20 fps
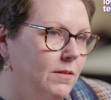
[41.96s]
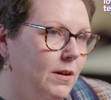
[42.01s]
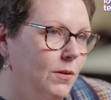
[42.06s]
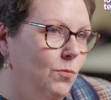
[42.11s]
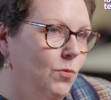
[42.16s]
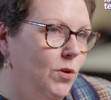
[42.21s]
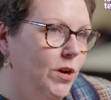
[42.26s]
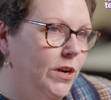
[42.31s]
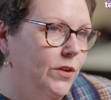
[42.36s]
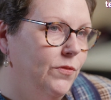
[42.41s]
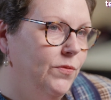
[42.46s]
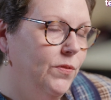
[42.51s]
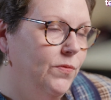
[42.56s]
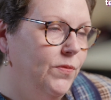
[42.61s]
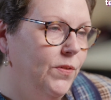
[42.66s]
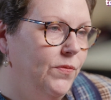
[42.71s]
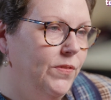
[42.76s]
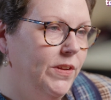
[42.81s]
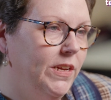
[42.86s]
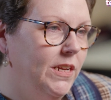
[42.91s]
I worked for
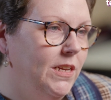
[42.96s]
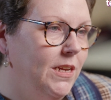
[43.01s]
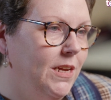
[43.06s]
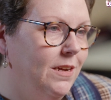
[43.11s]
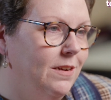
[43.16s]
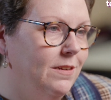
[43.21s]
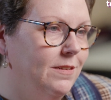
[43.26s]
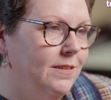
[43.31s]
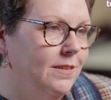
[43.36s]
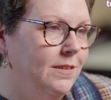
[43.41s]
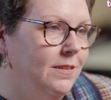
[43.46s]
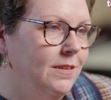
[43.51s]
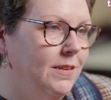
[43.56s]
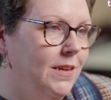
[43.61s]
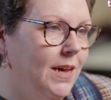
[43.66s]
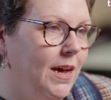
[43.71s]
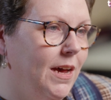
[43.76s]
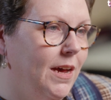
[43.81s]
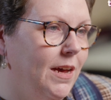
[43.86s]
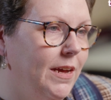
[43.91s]
15 years
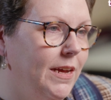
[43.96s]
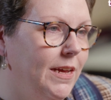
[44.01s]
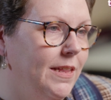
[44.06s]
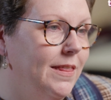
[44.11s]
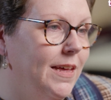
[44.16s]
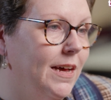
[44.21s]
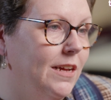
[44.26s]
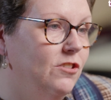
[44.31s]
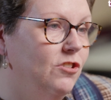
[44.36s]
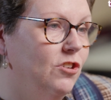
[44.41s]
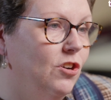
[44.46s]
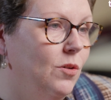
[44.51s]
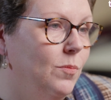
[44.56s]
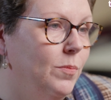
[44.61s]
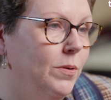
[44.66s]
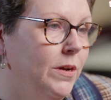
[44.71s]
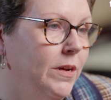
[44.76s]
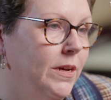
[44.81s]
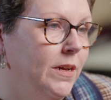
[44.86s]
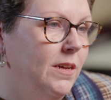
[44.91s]
in that
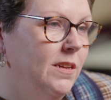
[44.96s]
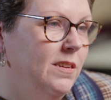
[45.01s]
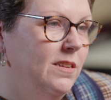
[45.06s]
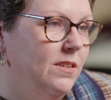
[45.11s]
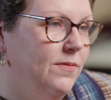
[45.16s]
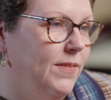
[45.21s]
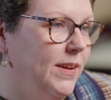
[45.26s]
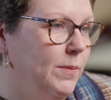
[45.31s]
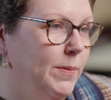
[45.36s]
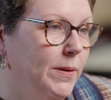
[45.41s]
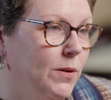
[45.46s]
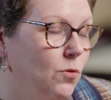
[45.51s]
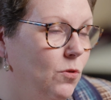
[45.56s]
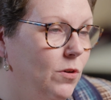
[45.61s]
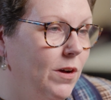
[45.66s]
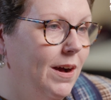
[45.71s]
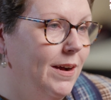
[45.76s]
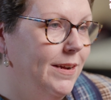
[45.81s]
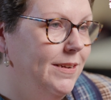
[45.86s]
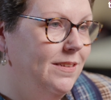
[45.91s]
job, developing
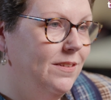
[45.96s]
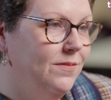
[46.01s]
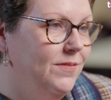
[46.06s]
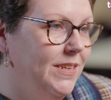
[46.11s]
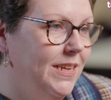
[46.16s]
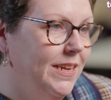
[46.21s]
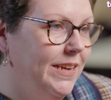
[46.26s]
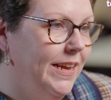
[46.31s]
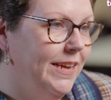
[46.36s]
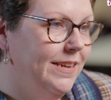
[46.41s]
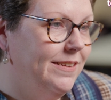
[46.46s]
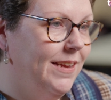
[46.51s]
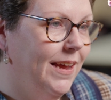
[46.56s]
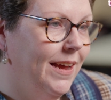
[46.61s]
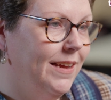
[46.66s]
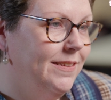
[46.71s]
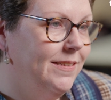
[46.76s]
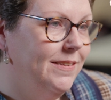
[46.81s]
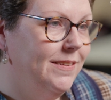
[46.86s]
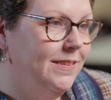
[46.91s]
all kinds of DNA
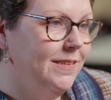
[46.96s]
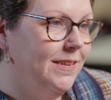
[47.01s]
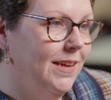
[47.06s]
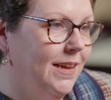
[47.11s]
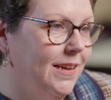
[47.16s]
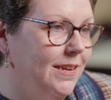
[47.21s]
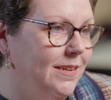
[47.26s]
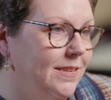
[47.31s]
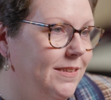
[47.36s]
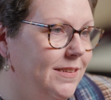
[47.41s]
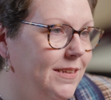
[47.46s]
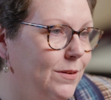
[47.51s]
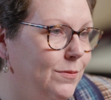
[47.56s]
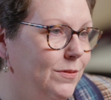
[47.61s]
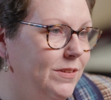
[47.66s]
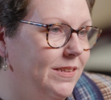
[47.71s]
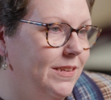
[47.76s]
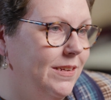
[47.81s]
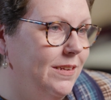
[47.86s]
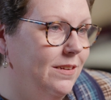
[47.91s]
tests and
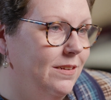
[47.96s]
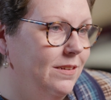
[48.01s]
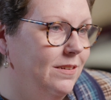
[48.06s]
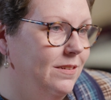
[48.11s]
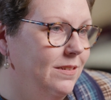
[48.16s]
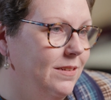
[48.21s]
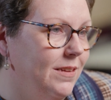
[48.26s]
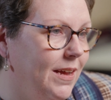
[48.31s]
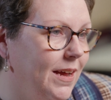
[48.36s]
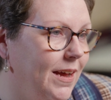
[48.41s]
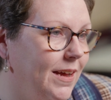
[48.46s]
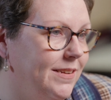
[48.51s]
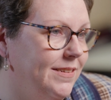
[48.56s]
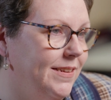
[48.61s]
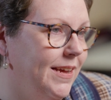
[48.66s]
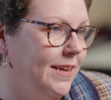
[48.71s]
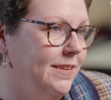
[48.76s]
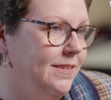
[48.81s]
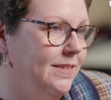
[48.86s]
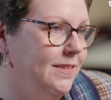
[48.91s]
sequencing
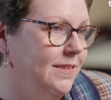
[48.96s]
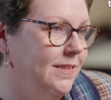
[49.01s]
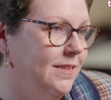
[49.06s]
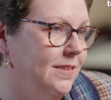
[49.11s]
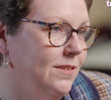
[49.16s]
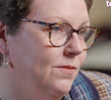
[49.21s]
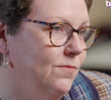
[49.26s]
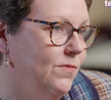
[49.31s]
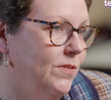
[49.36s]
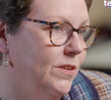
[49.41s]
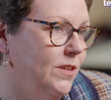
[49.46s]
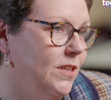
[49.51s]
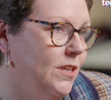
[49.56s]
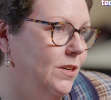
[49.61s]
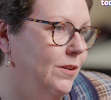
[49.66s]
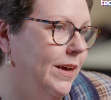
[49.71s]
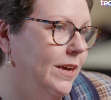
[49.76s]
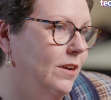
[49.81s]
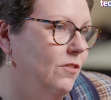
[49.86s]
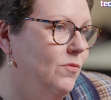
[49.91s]
tests for
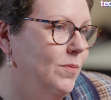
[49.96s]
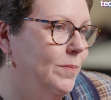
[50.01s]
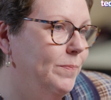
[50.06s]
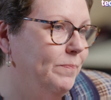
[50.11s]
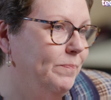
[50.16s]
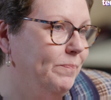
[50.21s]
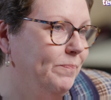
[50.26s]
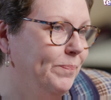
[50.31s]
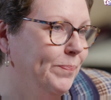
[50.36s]
the UK government.